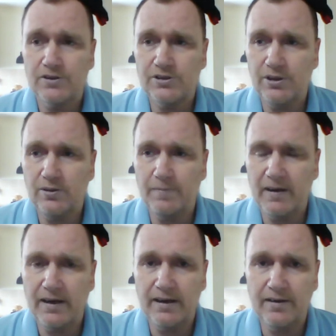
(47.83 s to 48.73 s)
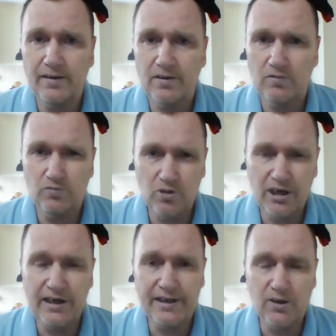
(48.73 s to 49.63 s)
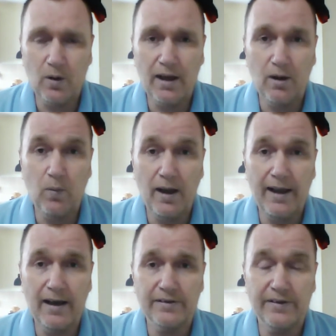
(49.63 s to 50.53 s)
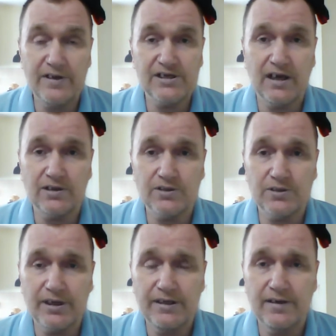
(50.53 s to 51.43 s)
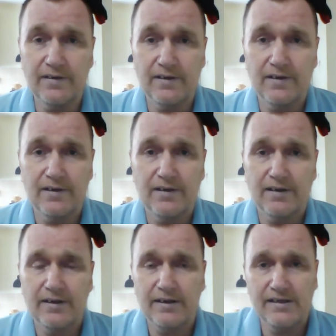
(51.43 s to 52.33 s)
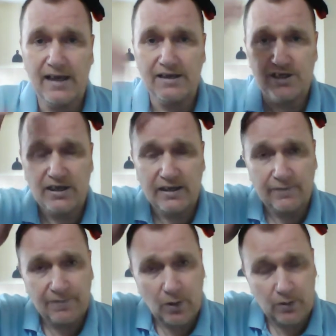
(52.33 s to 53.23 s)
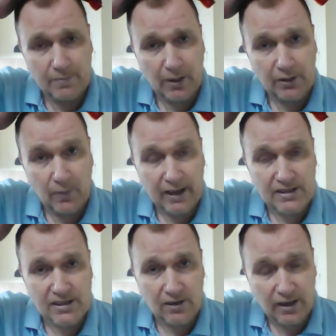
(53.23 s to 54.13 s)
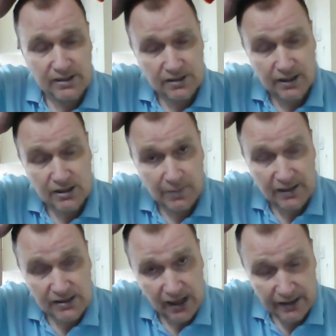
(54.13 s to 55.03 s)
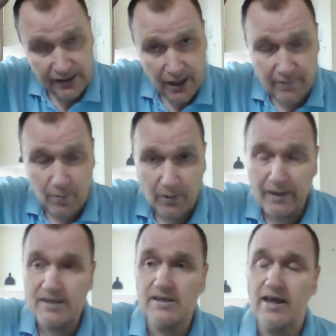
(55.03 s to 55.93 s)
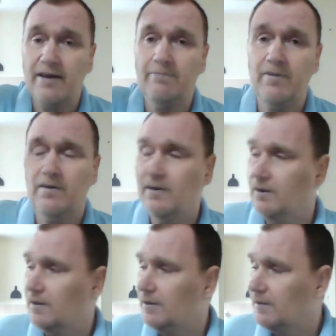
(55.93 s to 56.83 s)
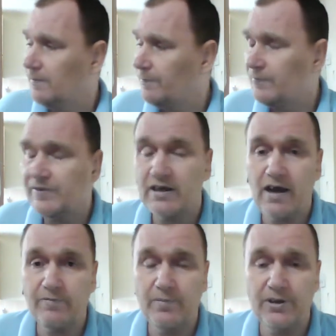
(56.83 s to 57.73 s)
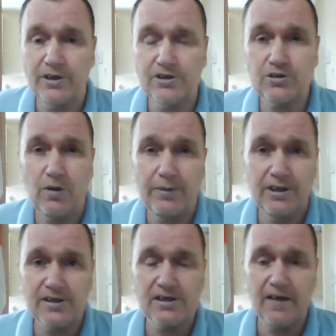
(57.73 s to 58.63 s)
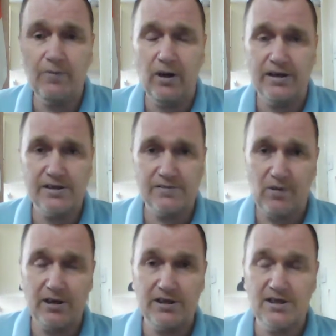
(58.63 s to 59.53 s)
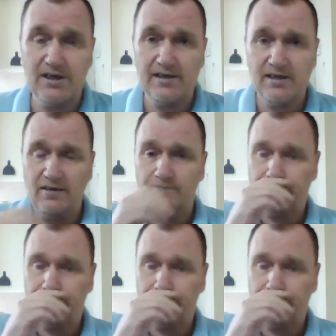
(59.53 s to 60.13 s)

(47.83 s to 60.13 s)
to being really quite aware that this country is actually falling by the wayside. It's been taken over by Islam. The government are screwing us left, right and centre.